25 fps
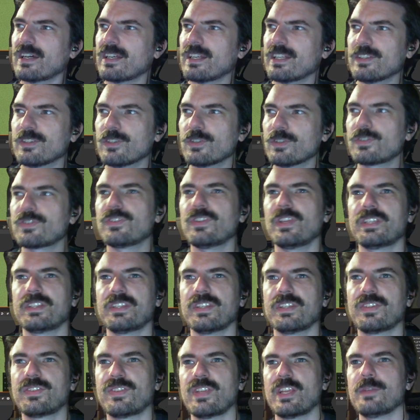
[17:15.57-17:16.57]
It looks like
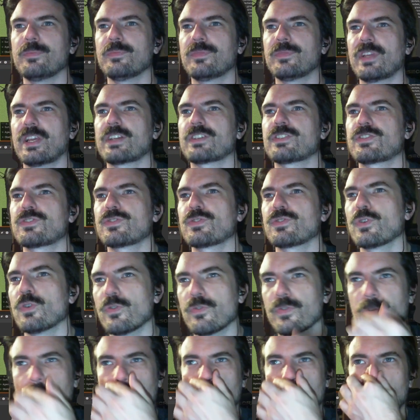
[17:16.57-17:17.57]
the same texture
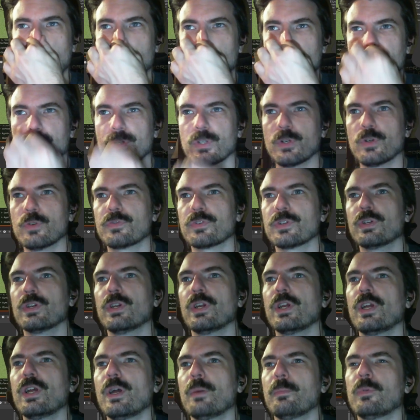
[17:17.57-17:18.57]
over and over and over.
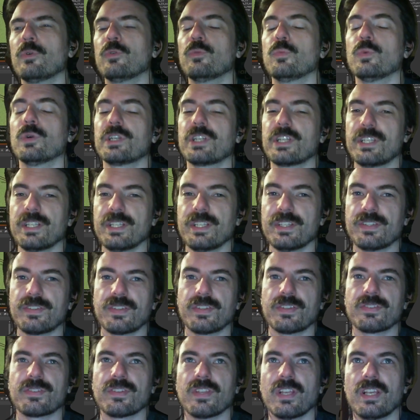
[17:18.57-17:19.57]
But what it
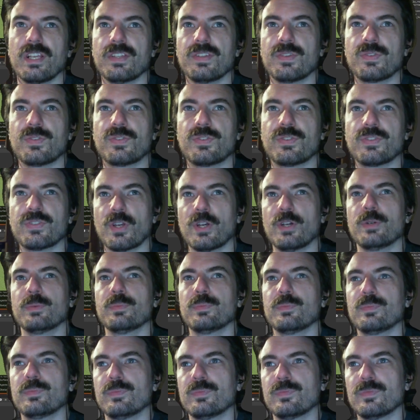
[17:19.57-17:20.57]
is
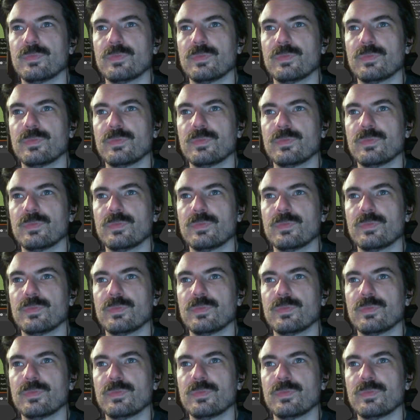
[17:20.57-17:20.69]
some